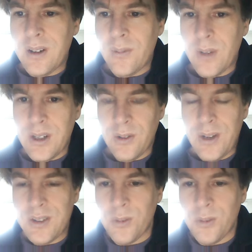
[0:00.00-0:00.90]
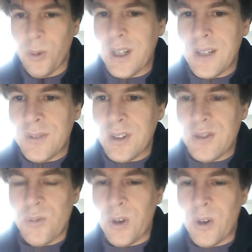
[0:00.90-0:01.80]
it all has to work, and if it
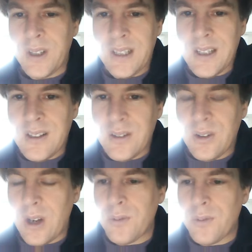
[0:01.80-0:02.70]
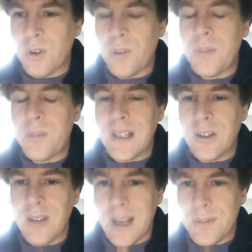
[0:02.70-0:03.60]
doesn't work, then the country will completely
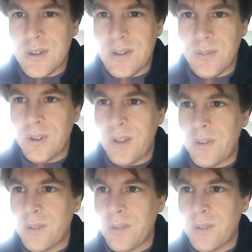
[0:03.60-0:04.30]
collapse. Nothing will